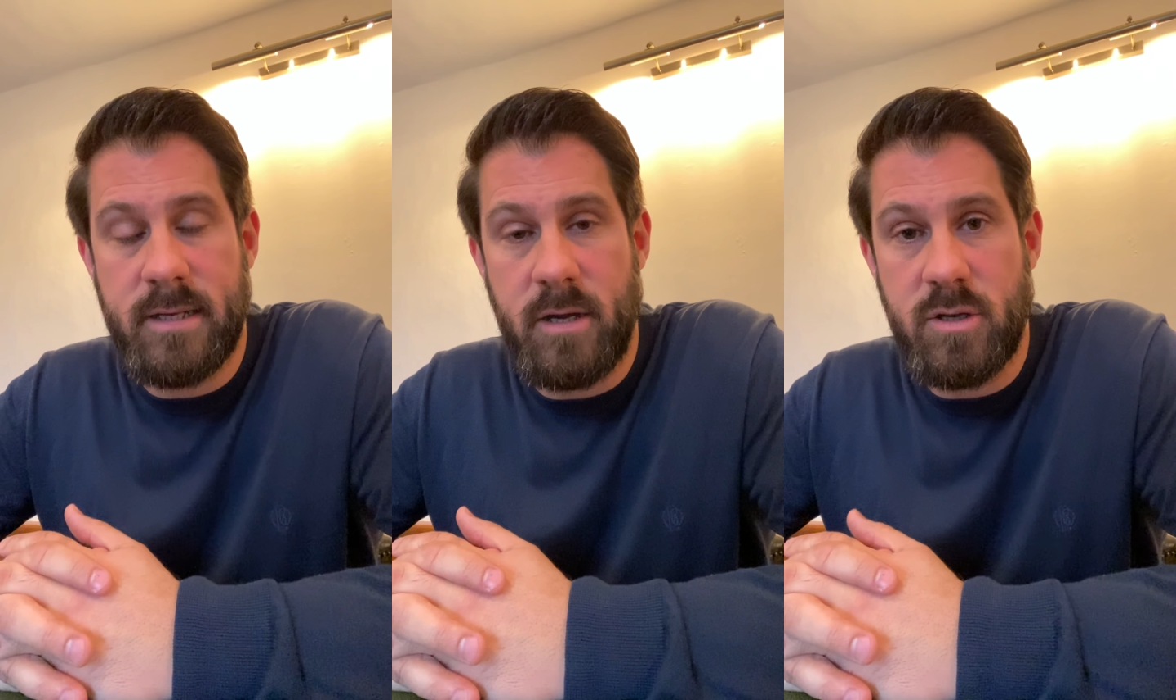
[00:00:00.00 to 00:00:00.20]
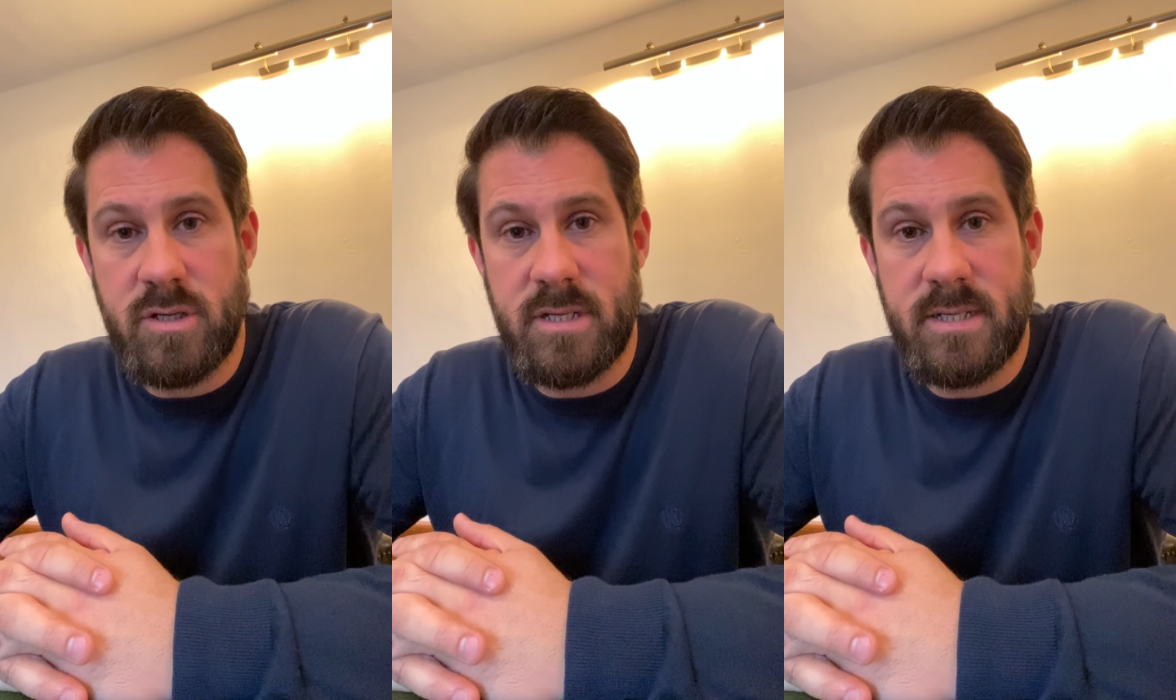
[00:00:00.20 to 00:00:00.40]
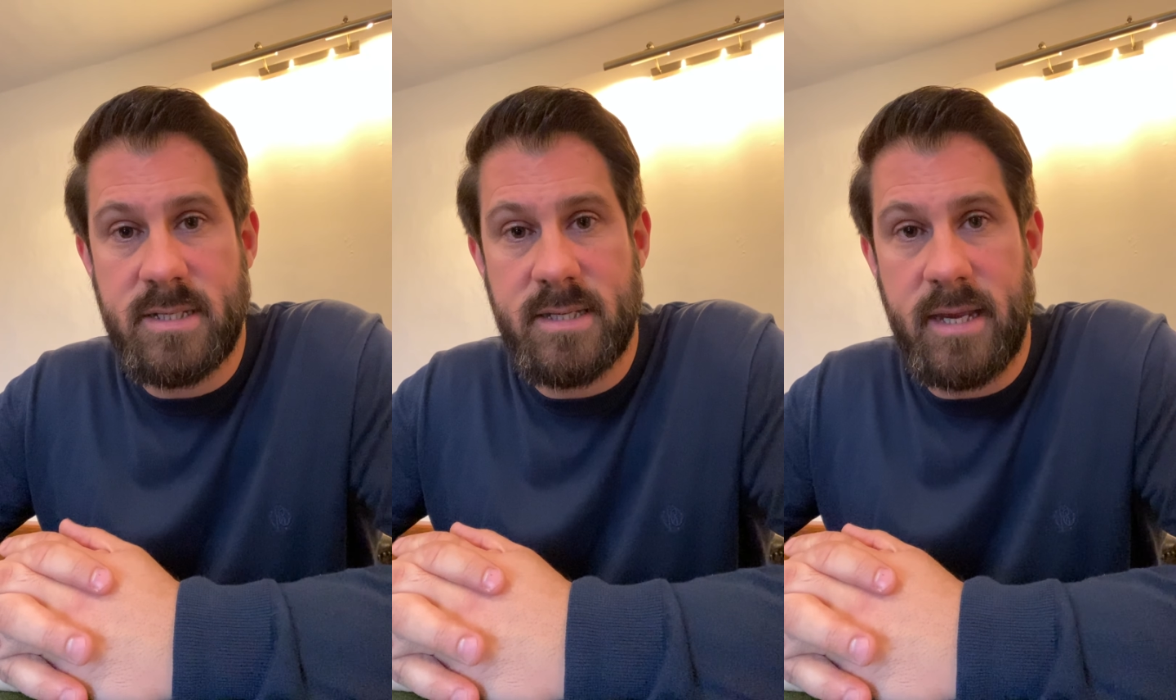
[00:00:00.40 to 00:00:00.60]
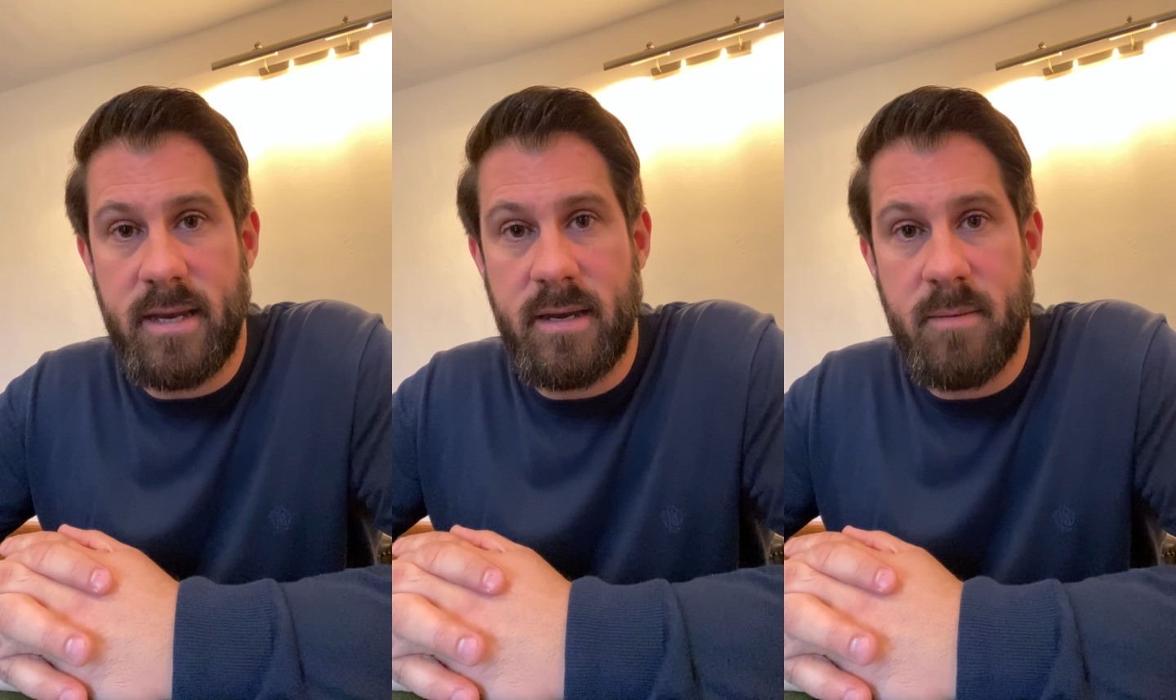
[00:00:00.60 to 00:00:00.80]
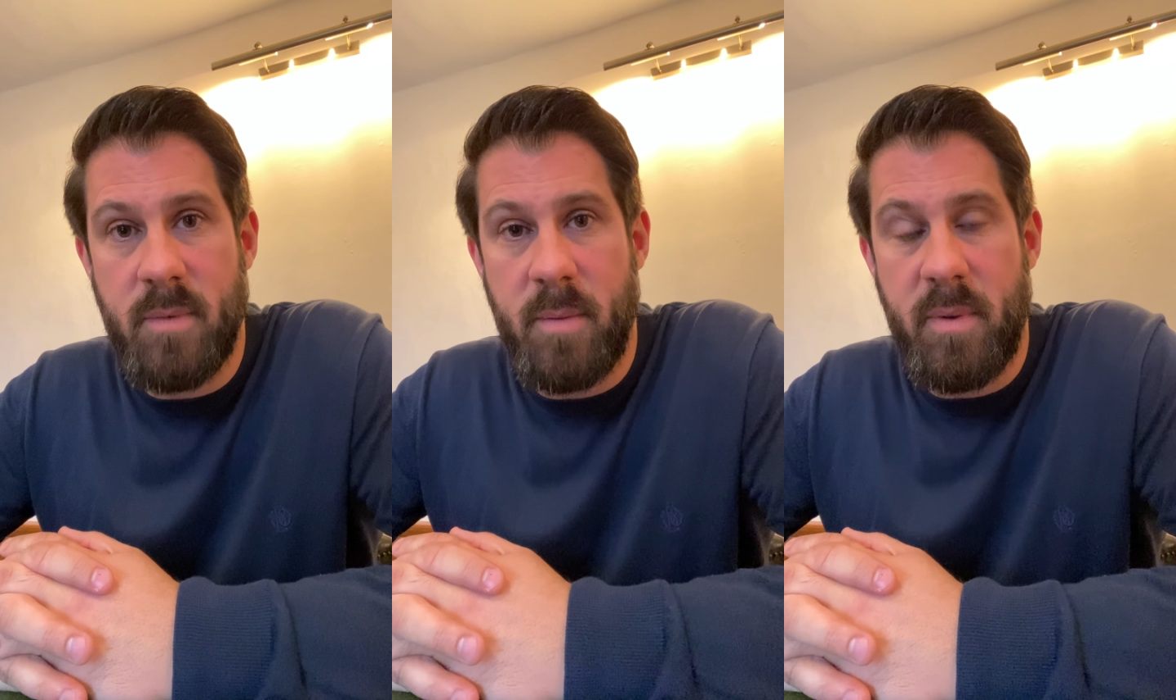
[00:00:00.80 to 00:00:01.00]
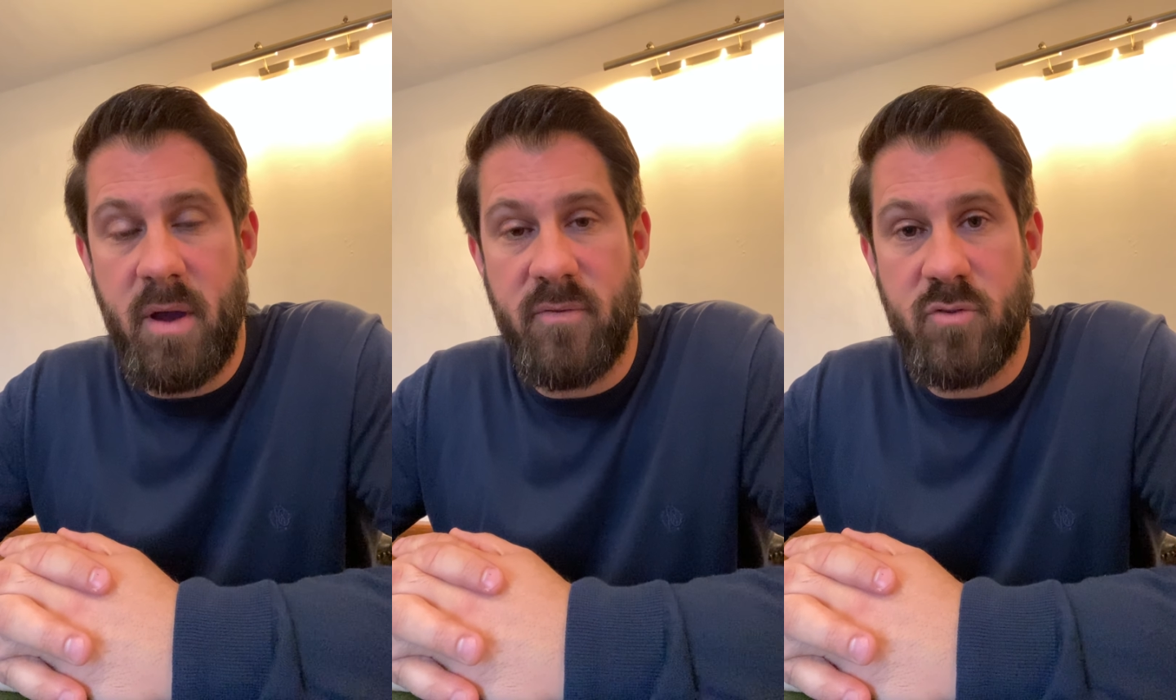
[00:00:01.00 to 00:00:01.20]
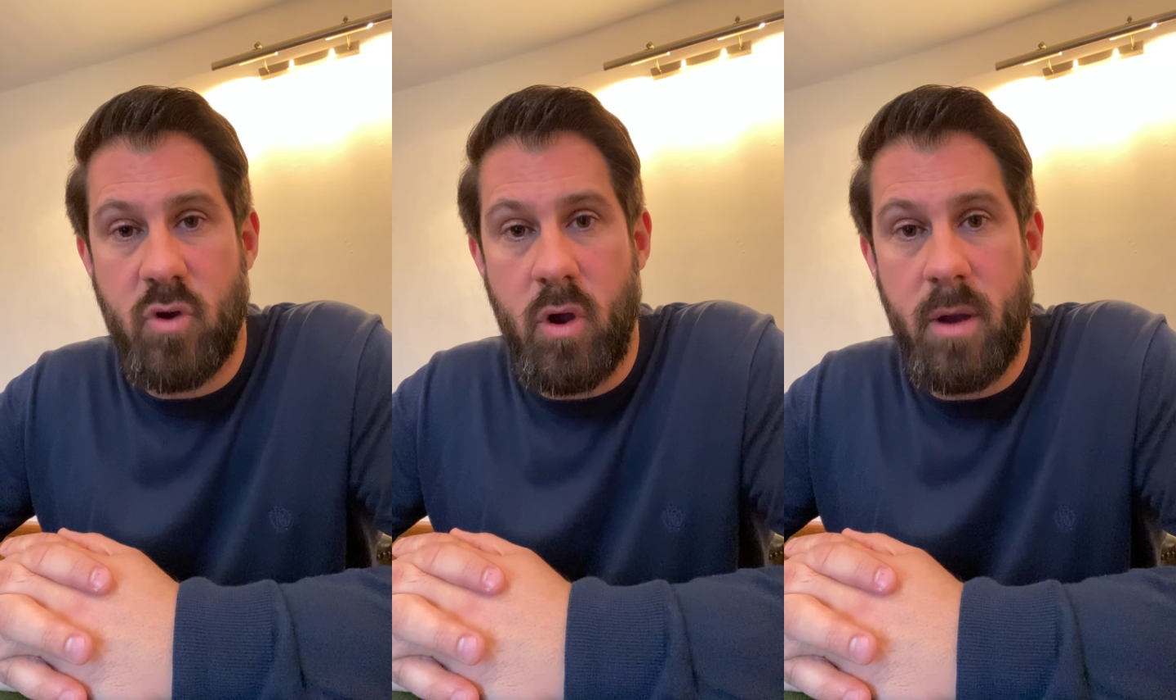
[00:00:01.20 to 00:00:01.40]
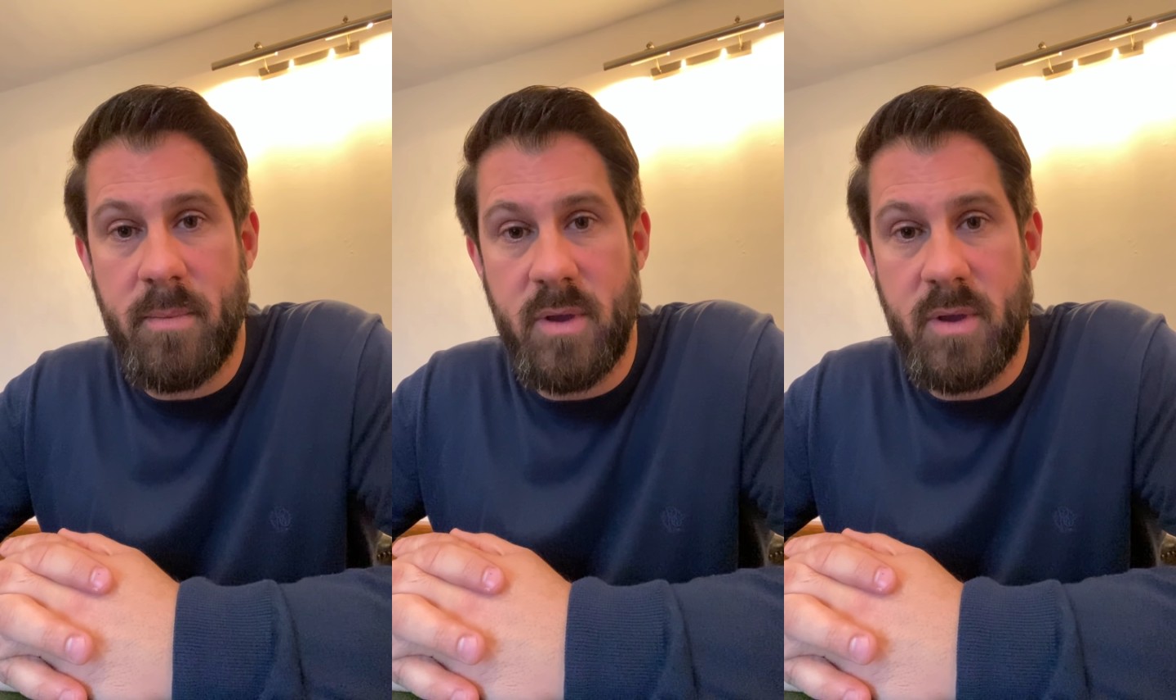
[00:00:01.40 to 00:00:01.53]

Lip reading: I was sitting in my bath crying